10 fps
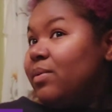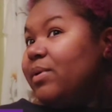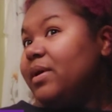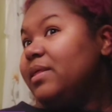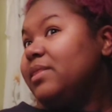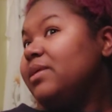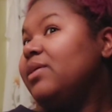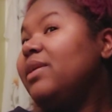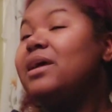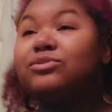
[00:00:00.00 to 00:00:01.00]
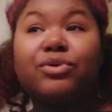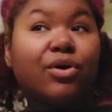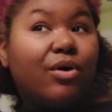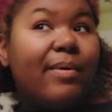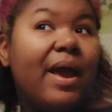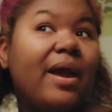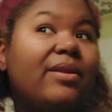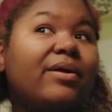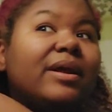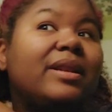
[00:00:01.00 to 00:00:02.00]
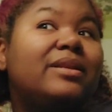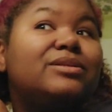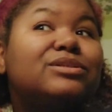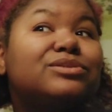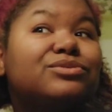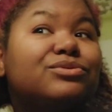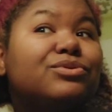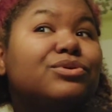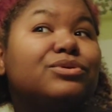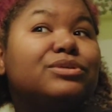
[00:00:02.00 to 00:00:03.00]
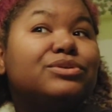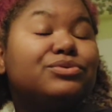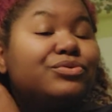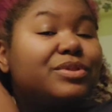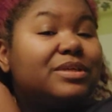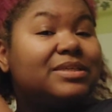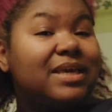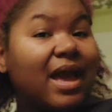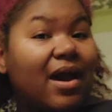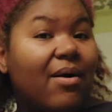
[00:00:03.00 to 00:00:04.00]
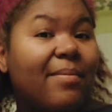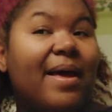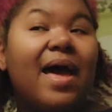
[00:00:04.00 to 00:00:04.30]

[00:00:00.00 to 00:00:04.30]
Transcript: with your natural curl pattern and soothe the scalp.